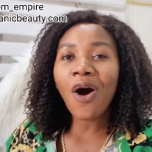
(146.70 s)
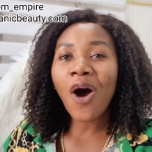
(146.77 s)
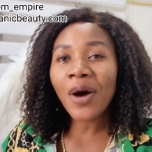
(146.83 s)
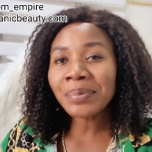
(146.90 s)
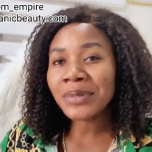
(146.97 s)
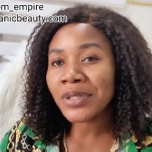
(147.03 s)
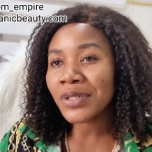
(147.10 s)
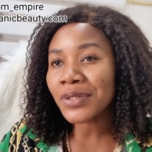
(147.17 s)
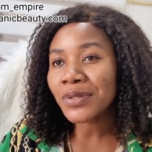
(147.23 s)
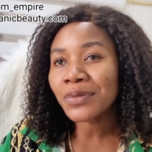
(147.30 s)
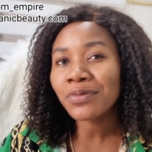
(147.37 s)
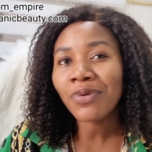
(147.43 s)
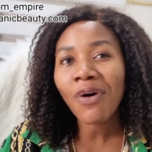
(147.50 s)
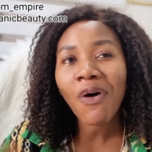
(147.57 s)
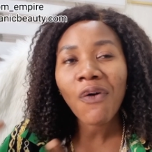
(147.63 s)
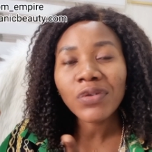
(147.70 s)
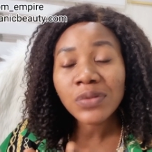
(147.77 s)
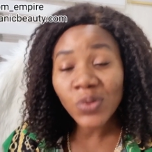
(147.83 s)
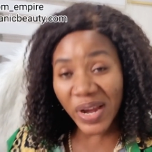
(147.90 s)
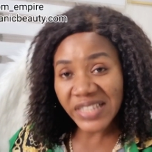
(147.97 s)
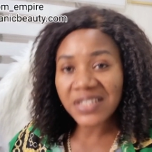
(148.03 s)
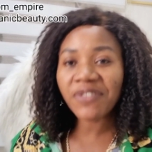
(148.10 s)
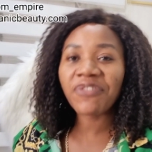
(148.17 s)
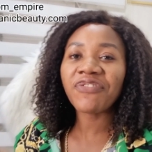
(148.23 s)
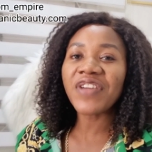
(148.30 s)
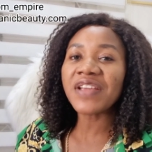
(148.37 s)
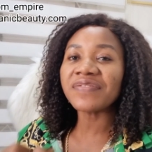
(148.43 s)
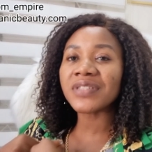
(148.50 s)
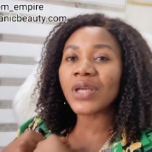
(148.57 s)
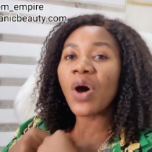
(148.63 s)
up to
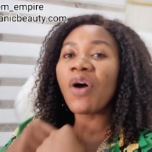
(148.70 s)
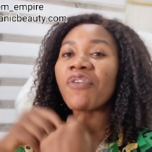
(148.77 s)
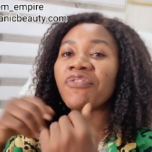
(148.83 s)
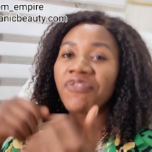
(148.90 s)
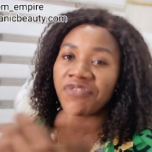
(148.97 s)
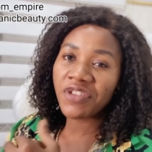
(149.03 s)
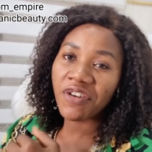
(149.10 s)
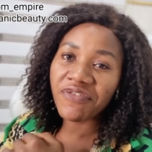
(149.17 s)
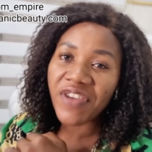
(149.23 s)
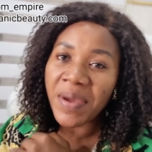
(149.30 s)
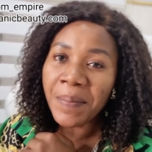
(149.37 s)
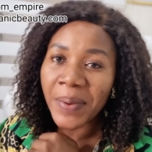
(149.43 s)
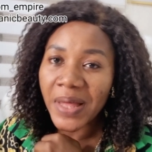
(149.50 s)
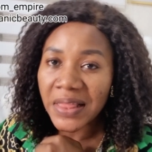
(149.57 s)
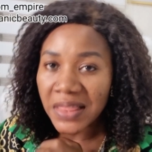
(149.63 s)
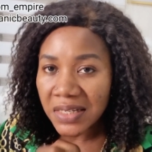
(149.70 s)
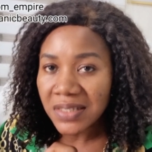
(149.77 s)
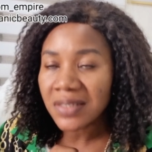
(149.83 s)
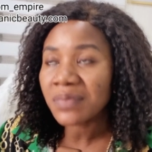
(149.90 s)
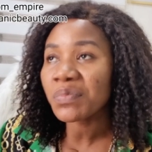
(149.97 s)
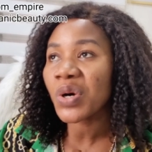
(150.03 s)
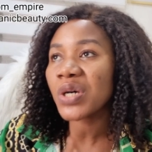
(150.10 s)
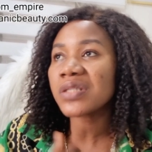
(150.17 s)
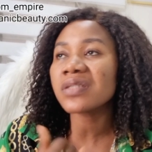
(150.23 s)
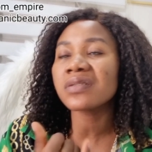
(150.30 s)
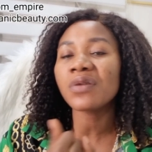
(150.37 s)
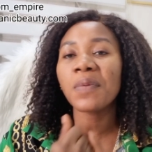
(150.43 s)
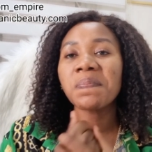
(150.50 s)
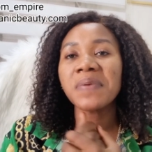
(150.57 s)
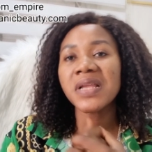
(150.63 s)
25th of November this month.
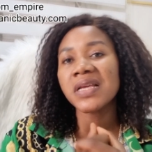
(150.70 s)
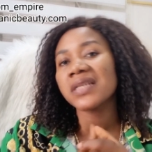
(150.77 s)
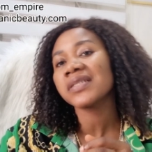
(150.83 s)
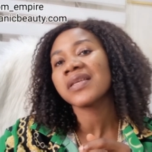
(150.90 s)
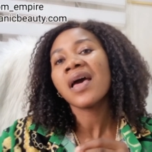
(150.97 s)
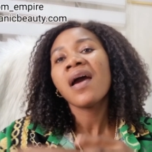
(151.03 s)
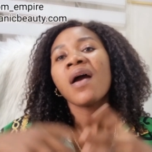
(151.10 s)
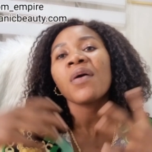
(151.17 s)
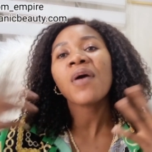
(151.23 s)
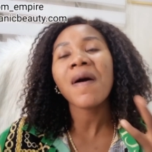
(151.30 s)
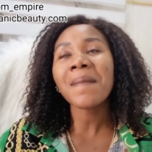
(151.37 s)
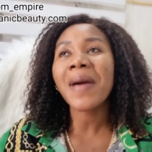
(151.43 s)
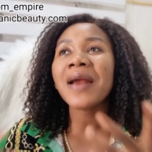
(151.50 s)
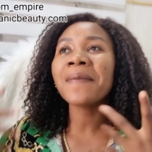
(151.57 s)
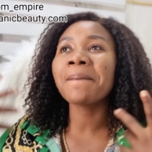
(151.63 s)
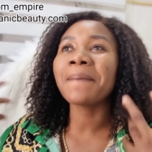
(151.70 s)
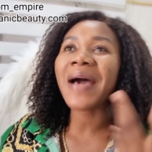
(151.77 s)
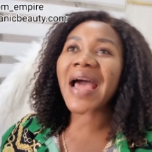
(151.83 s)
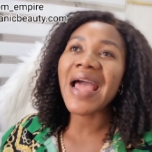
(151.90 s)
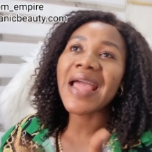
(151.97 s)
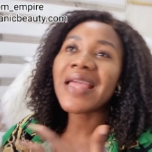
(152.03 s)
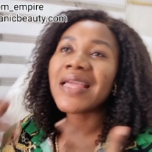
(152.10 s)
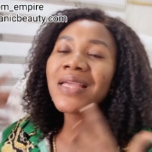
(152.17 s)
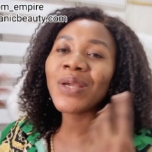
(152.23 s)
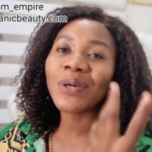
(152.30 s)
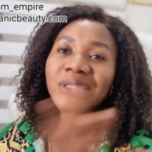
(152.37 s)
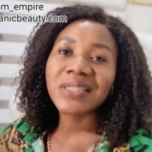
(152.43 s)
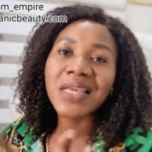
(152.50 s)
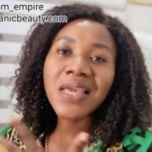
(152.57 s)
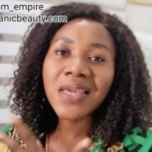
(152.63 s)
So please come and buy
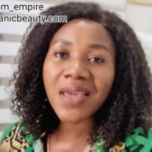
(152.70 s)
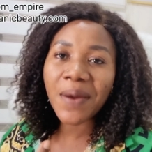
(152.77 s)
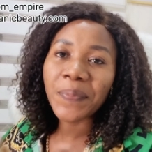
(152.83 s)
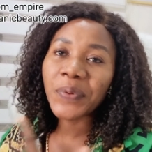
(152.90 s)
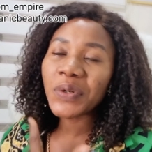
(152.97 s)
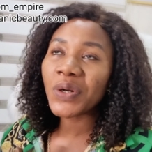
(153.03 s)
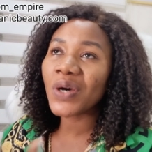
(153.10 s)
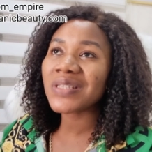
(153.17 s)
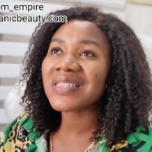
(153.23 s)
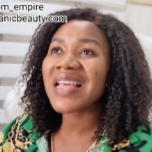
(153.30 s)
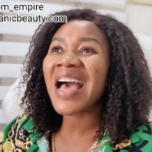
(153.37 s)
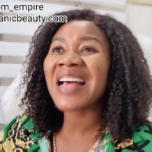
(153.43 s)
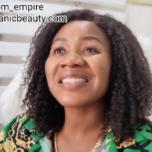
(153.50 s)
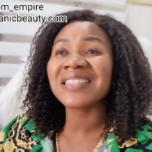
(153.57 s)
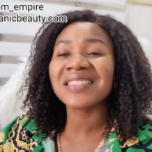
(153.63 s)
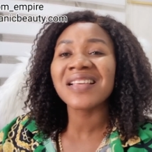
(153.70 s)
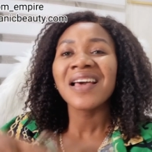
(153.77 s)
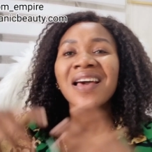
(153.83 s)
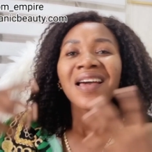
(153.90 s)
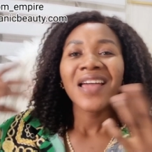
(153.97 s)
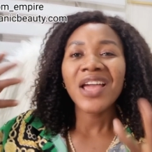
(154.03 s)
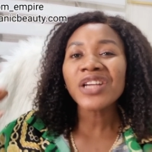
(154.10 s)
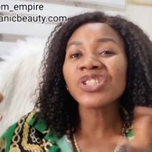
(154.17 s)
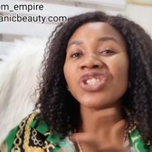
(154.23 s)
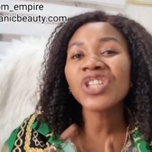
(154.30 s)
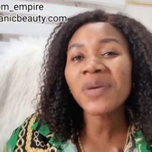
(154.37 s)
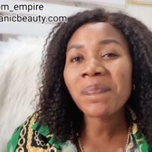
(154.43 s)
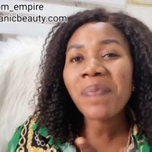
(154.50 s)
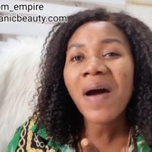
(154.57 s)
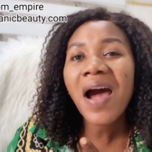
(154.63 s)
your skincare products at a
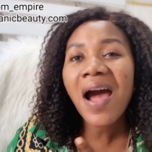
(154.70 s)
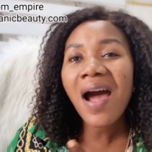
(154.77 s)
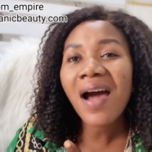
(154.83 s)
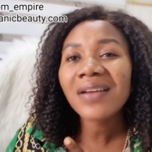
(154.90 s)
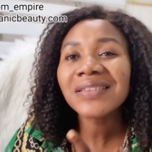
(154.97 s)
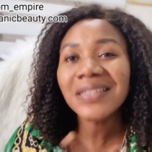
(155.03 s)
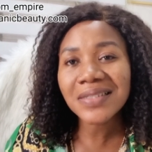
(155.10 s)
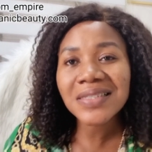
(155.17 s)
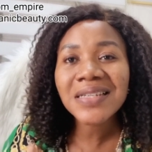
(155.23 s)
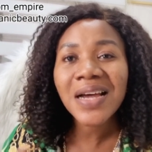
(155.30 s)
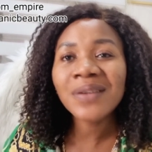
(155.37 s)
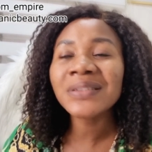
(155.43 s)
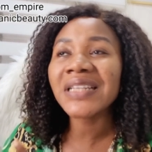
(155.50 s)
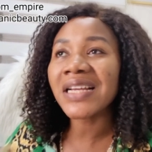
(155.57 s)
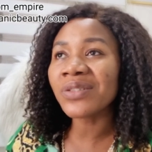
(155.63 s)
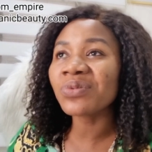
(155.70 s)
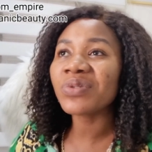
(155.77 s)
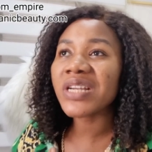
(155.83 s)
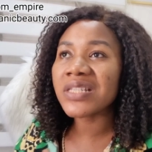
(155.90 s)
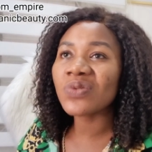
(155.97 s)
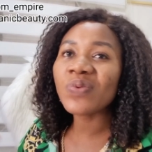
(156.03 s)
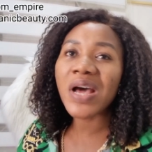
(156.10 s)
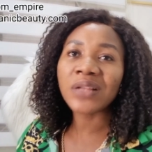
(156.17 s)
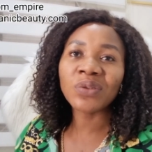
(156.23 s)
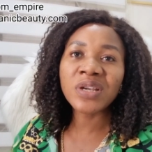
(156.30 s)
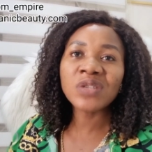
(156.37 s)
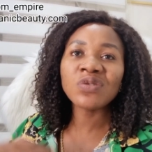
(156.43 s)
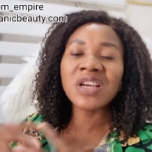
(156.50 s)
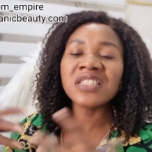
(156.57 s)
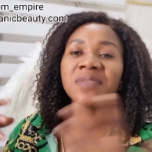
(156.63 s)
cheaper discounted rate. We are
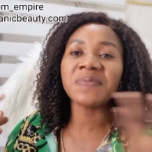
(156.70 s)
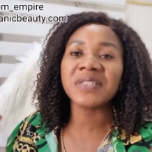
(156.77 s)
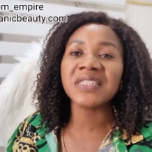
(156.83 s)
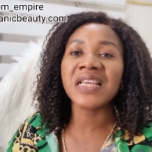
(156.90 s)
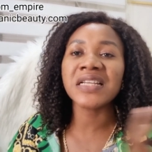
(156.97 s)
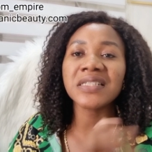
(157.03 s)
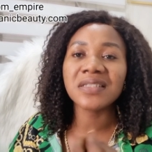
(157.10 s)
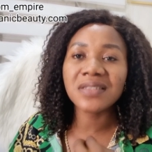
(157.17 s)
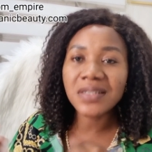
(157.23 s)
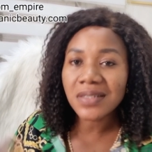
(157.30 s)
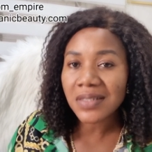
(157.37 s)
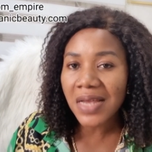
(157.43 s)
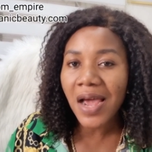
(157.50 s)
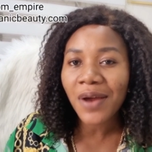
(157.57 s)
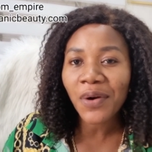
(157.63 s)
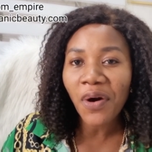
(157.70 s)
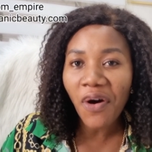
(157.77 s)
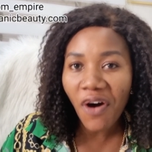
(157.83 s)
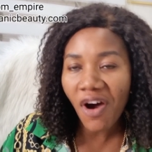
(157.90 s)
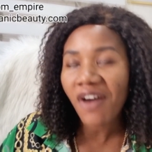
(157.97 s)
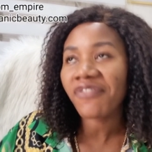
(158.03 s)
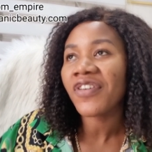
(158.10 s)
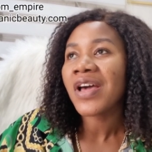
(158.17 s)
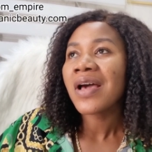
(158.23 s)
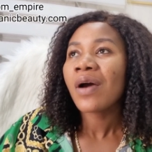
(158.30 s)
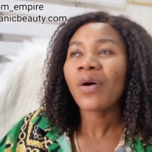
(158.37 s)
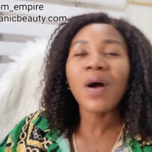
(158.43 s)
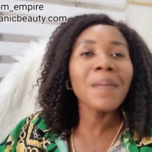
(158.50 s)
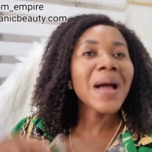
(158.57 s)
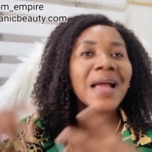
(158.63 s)
doing 20% discount off.
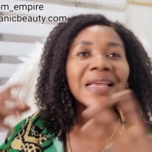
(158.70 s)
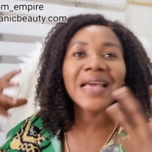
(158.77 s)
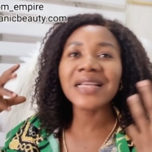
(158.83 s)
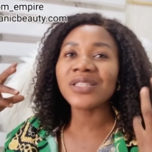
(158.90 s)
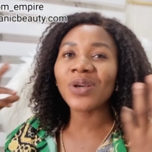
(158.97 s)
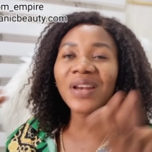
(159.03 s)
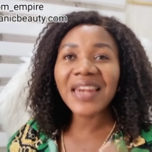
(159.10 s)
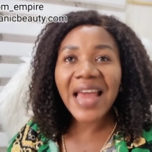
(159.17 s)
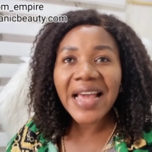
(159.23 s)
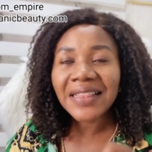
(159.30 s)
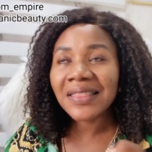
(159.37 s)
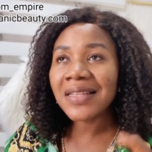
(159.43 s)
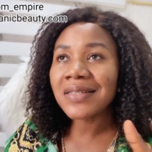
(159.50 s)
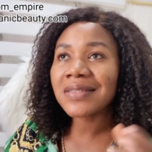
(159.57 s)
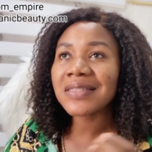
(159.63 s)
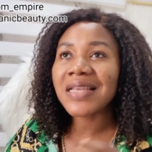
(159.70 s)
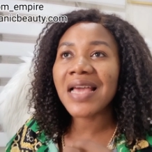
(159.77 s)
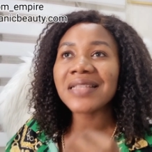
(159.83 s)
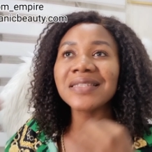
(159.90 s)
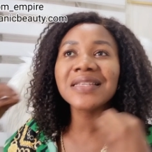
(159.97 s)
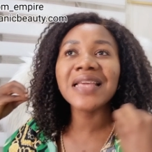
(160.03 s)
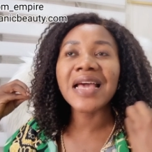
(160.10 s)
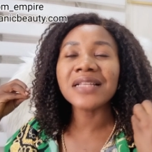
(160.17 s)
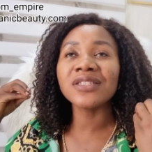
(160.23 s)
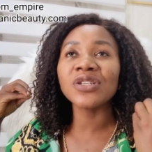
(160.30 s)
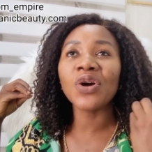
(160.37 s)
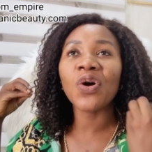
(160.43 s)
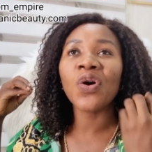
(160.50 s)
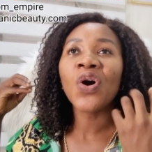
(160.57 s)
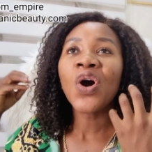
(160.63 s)
Come and get your lightening set, get
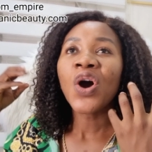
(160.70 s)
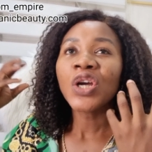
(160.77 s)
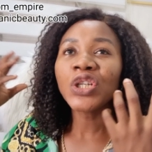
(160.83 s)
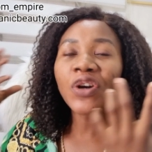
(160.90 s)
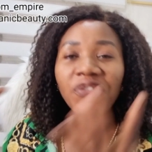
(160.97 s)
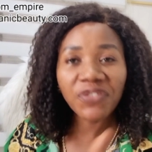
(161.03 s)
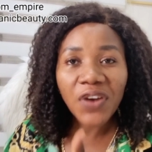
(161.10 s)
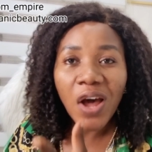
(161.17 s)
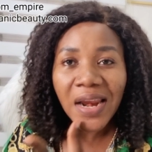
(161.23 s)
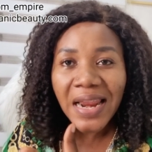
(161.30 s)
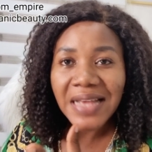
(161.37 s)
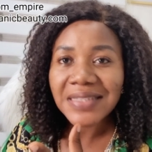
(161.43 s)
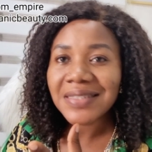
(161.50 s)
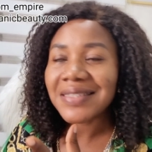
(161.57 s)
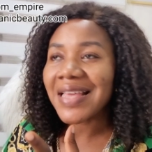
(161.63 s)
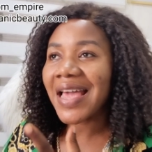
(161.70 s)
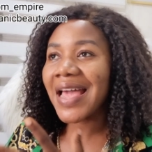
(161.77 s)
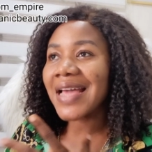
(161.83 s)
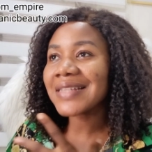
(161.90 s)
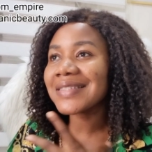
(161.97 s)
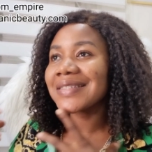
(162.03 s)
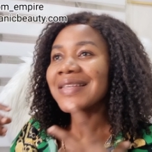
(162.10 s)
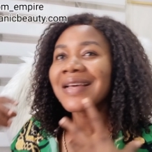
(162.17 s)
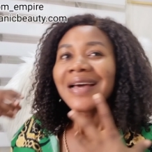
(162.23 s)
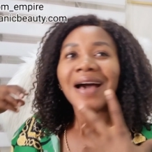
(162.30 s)
your flawless set,